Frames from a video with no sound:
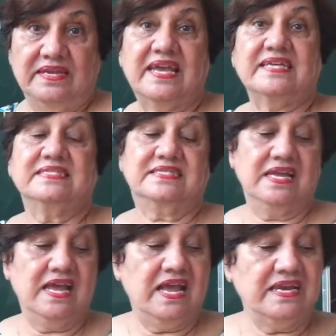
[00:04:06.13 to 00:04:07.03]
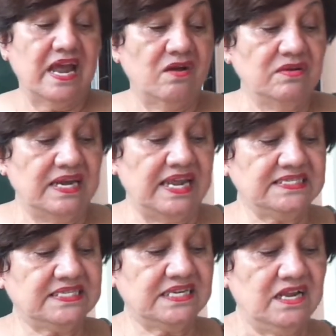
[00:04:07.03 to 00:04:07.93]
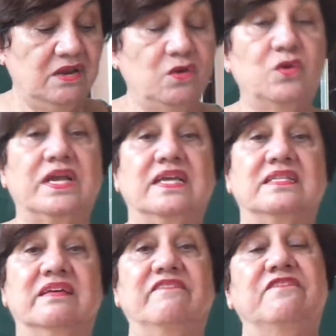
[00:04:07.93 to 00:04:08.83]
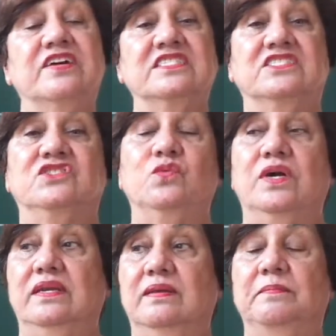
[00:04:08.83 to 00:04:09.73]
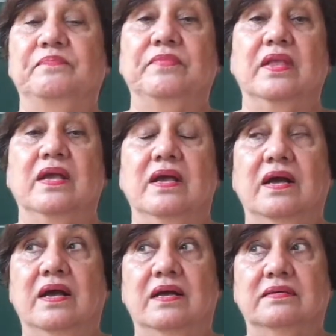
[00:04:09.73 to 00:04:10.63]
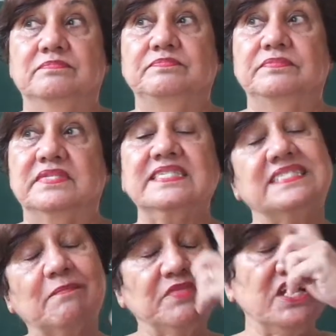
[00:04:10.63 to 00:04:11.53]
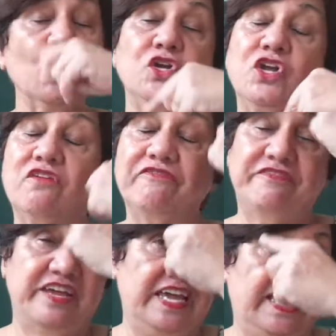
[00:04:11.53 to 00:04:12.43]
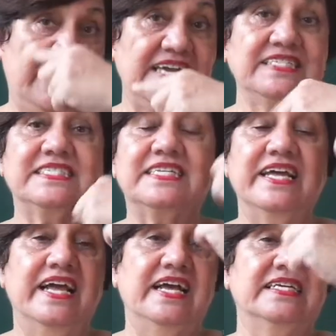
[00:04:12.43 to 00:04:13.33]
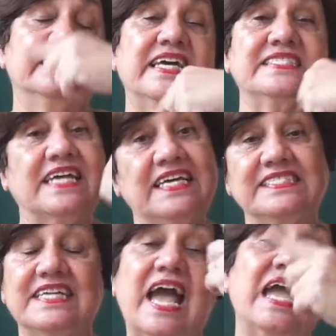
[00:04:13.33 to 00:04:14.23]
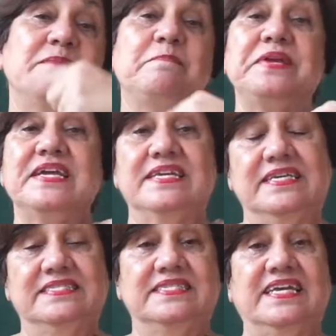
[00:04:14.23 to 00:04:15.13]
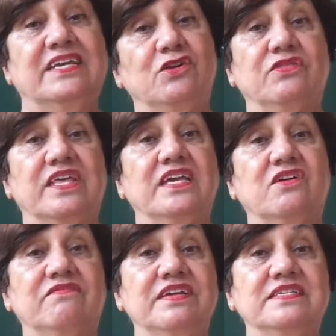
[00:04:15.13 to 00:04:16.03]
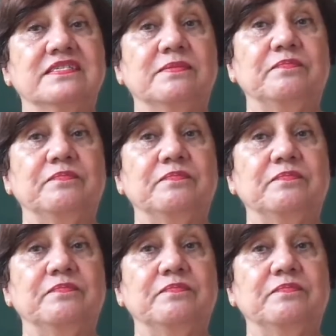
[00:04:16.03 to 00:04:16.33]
Yes. Now let's look at the first word. There's something on your face that has IP in it. Can you think of it?